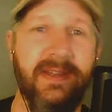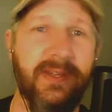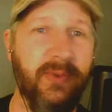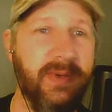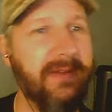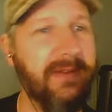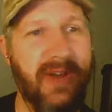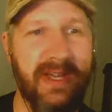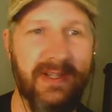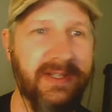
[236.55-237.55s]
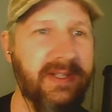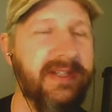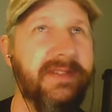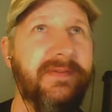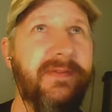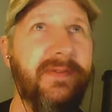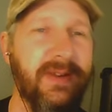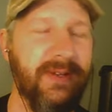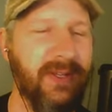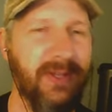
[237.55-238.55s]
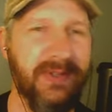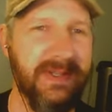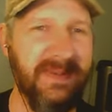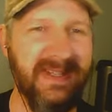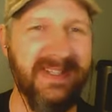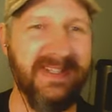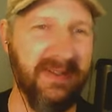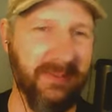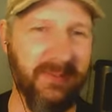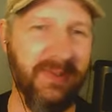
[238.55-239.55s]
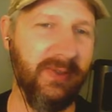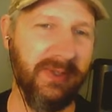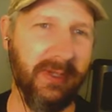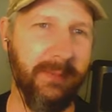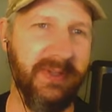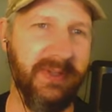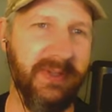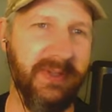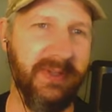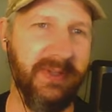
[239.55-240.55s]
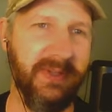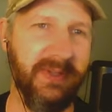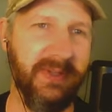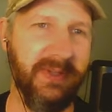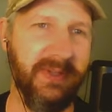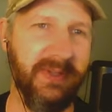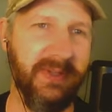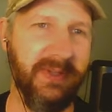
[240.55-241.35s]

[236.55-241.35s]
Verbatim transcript: The Guarneri violin is very close to being done. I'll be doing a completion video on that one.